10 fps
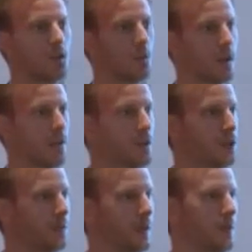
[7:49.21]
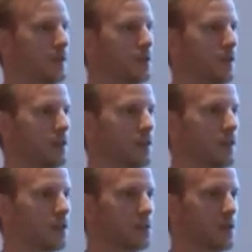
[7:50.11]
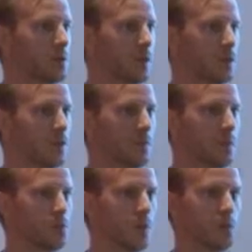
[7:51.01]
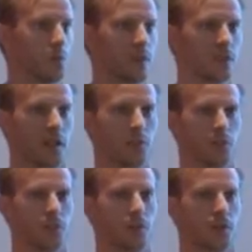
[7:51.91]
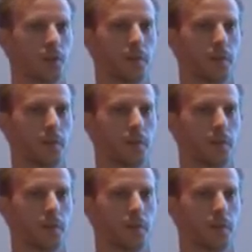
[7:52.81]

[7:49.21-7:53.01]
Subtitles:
while the third parameter is the consideration between risk and return.